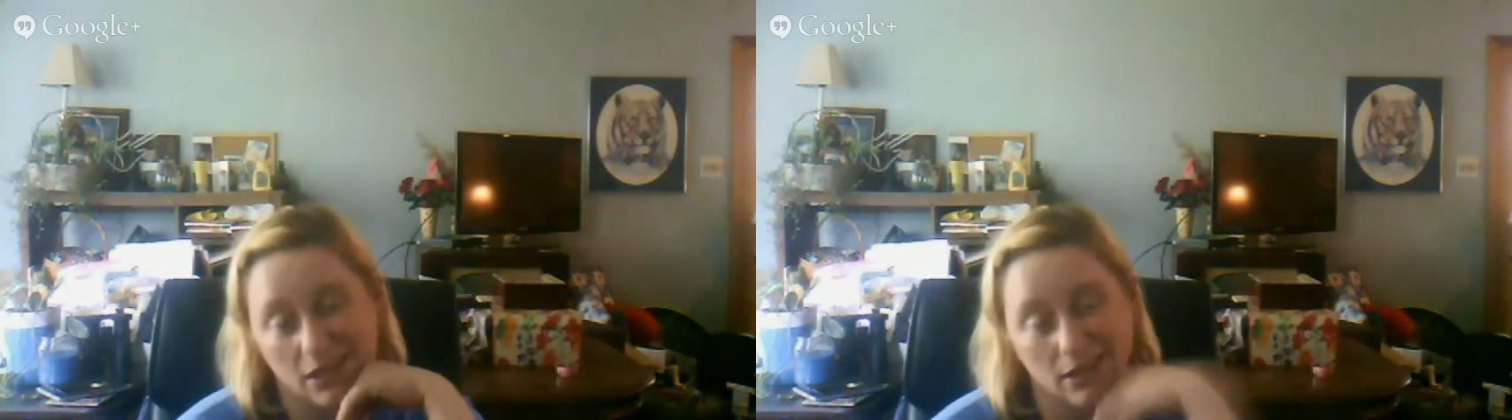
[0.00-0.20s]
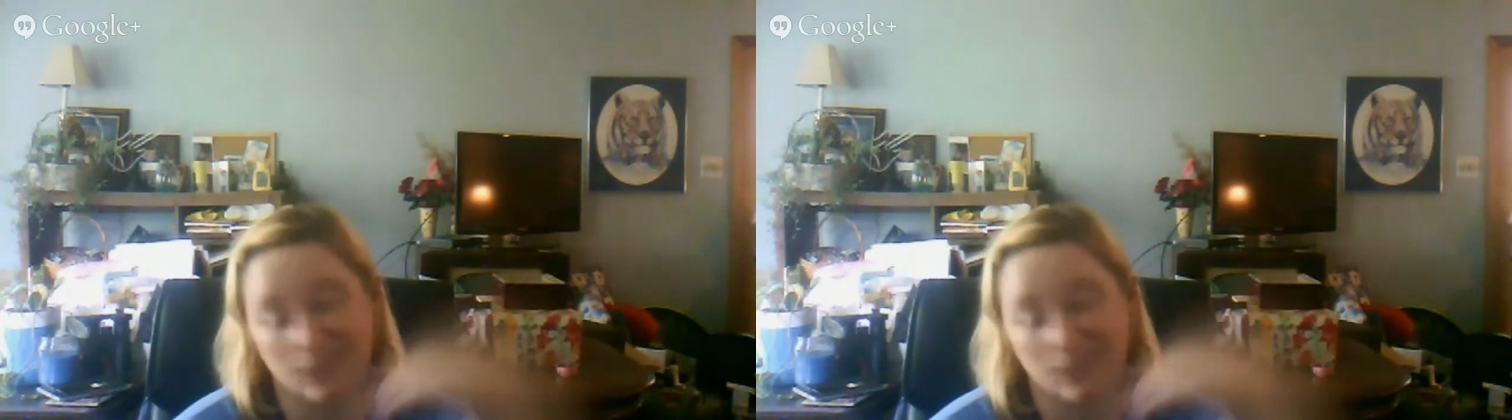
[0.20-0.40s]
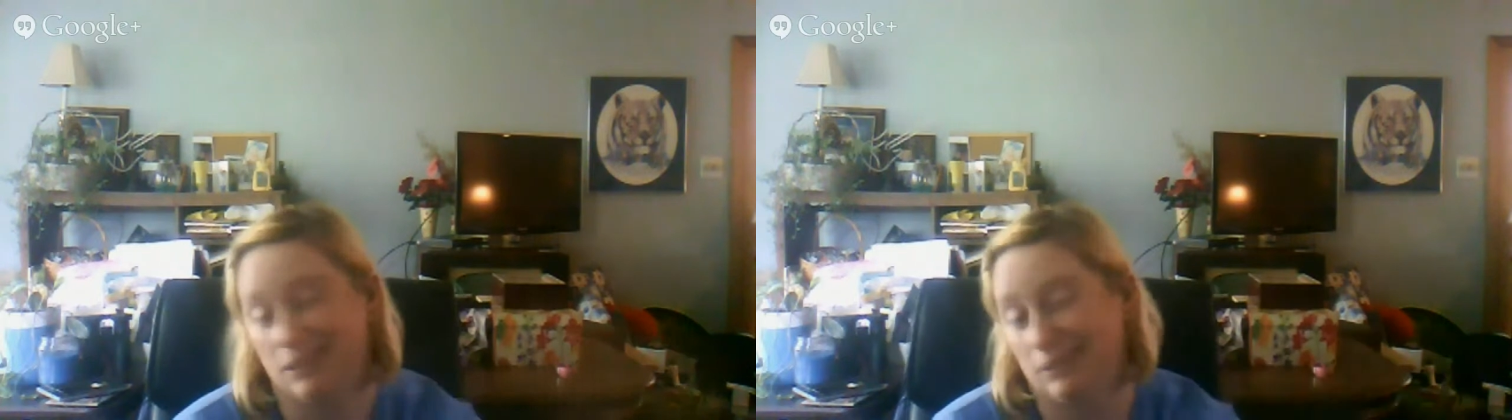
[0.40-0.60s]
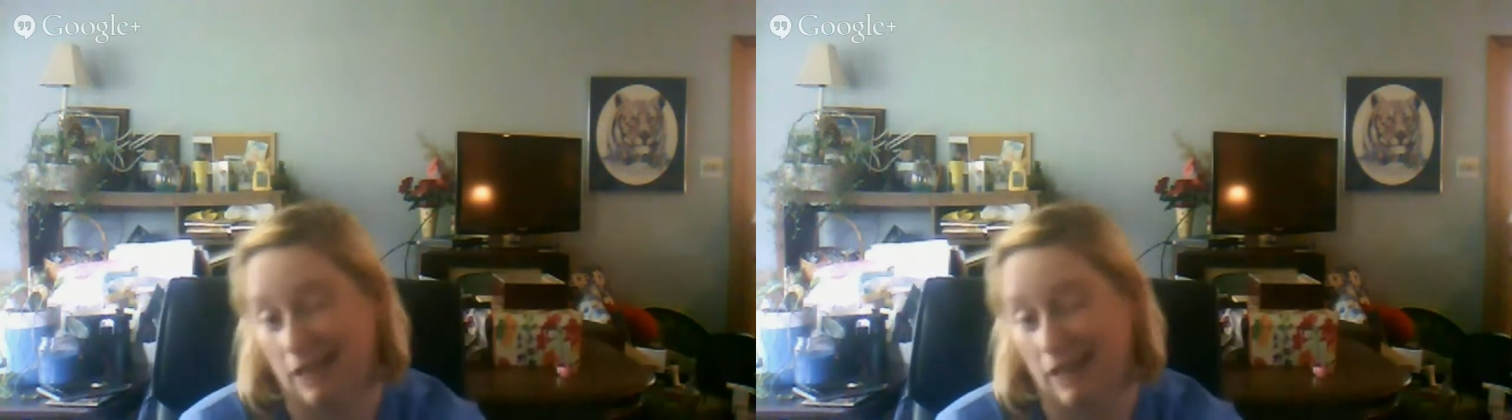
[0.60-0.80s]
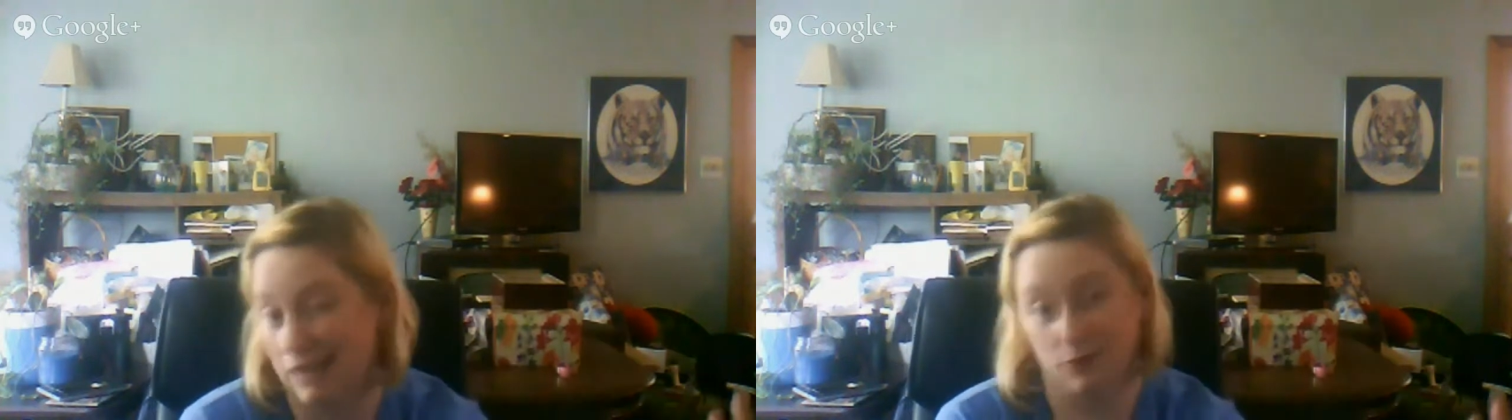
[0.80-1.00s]
So a
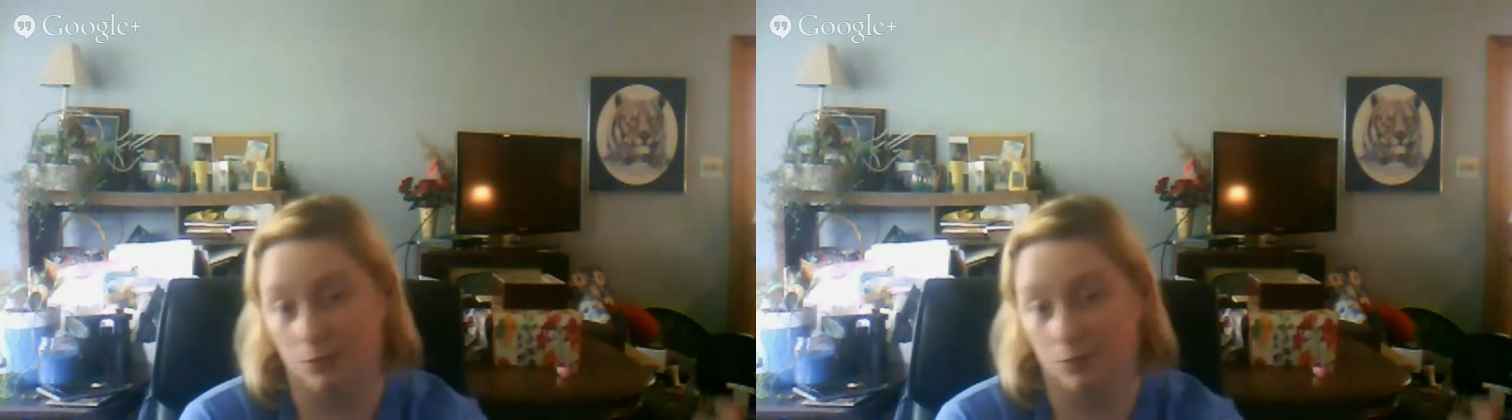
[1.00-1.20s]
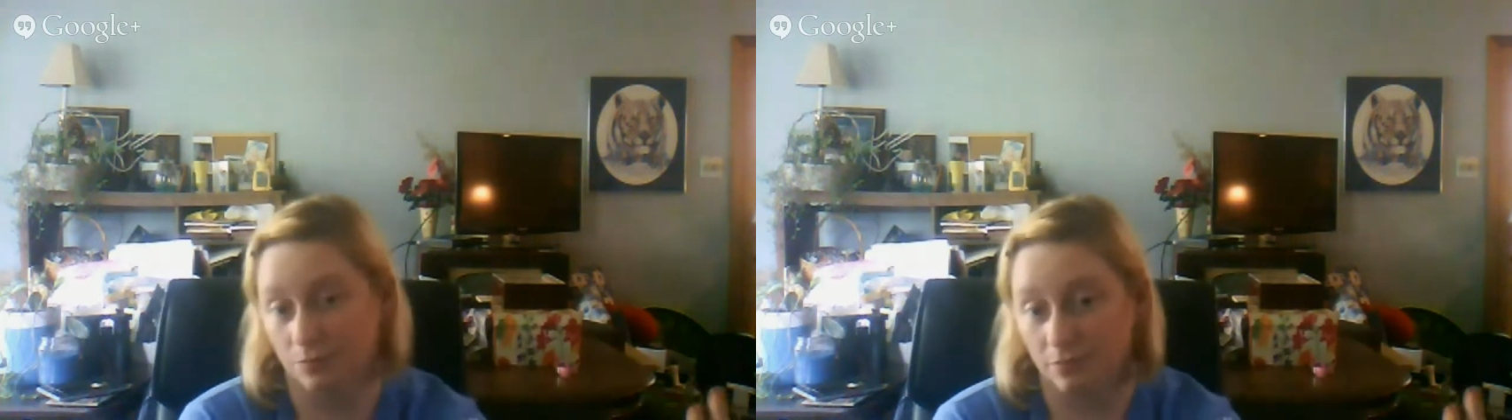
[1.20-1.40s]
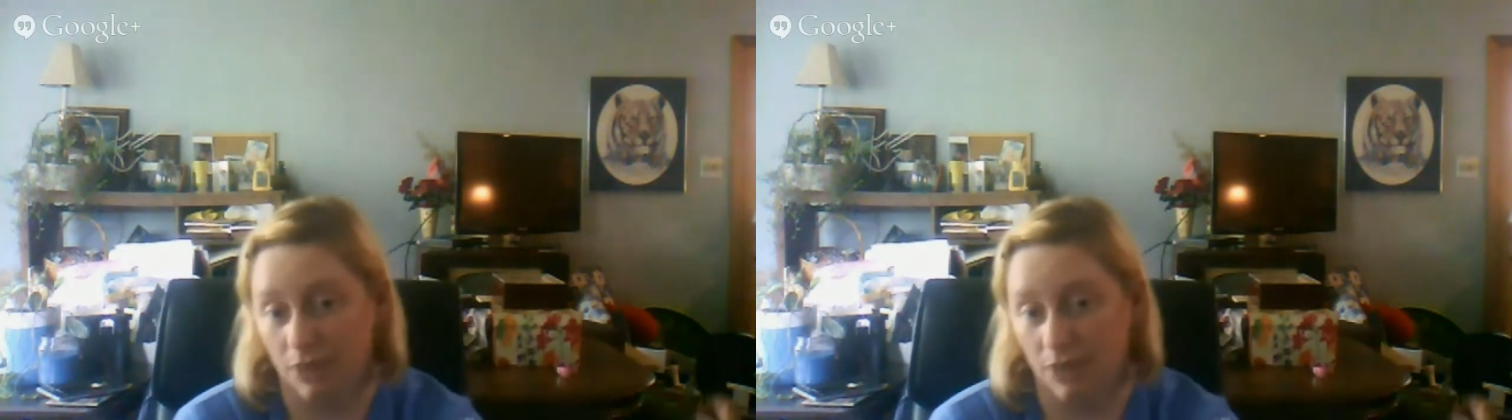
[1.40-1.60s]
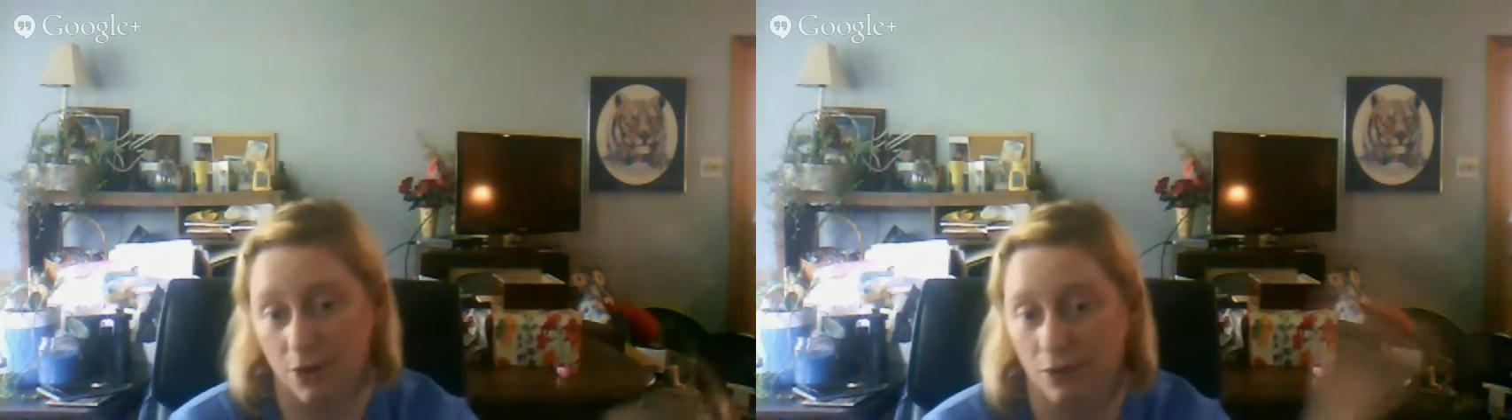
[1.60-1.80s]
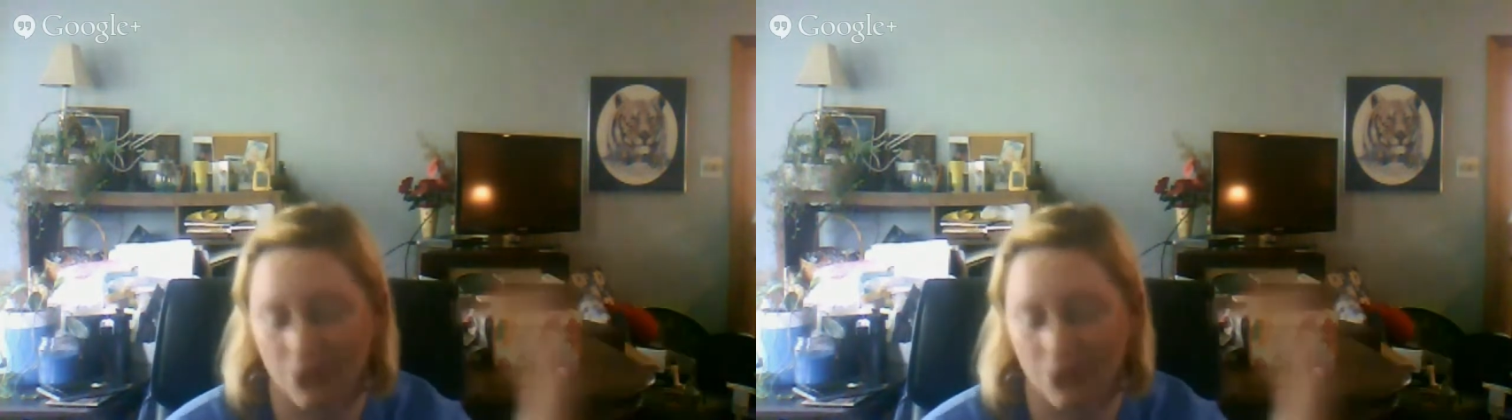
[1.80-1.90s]
lot, they're